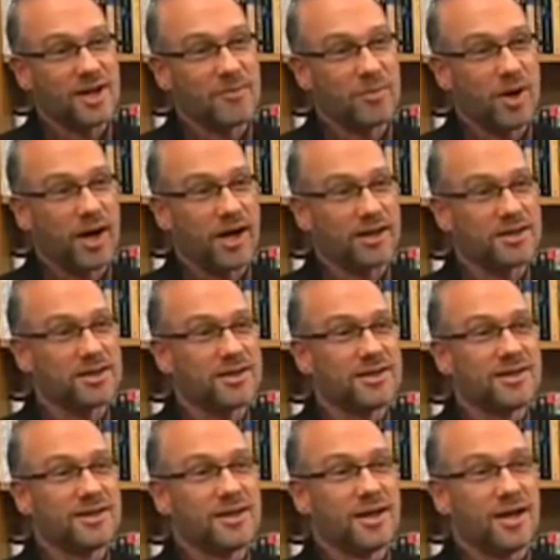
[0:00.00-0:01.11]
I bought
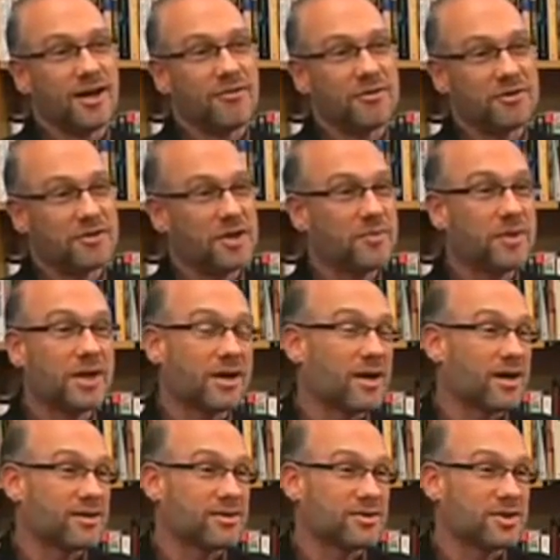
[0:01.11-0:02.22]
15-minute
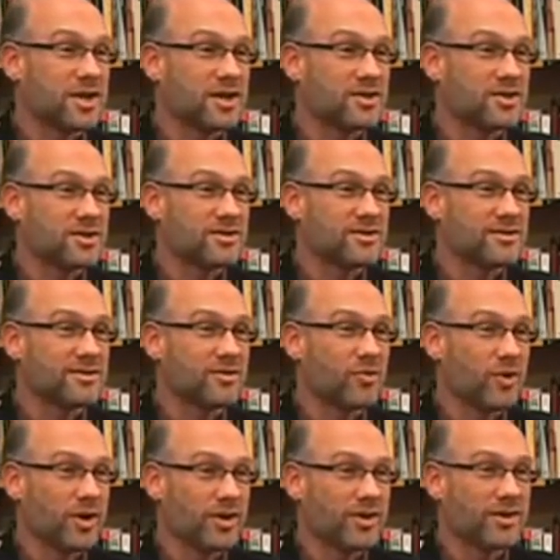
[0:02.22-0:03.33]
consultations
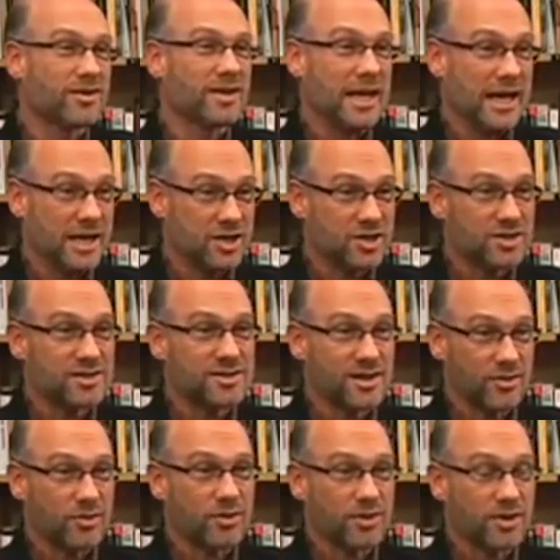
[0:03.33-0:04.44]
with the agents
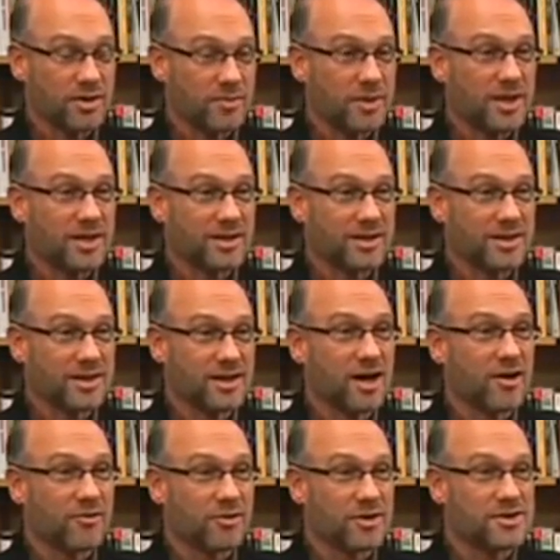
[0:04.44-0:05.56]
that were going to be at the
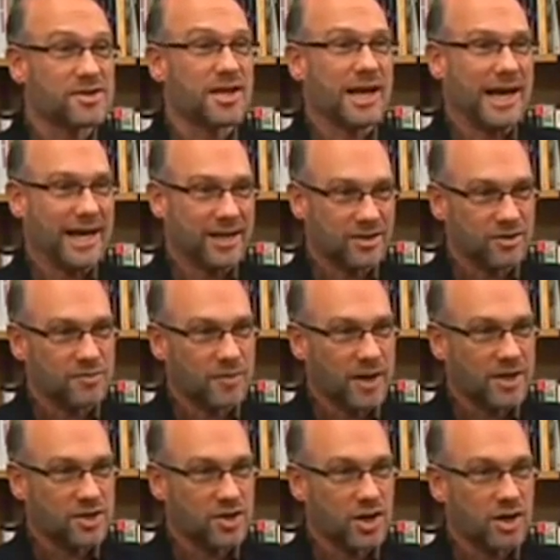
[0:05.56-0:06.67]
conference that handled
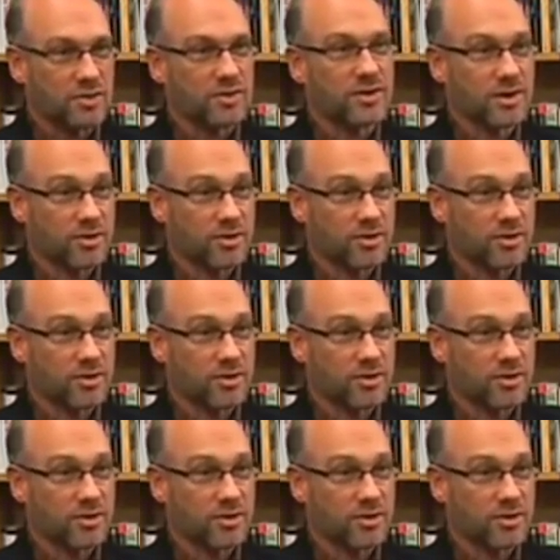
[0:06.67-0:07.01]
my genre,